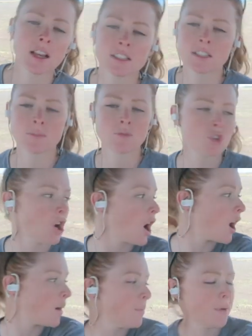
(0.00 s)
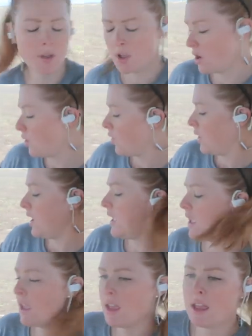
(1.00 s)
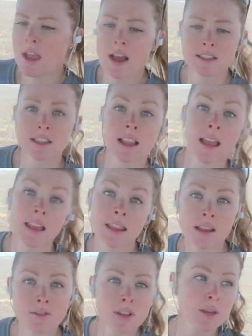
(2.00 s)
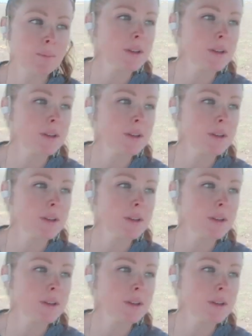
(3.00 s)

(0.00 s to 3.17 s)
custom job. He has a land leveling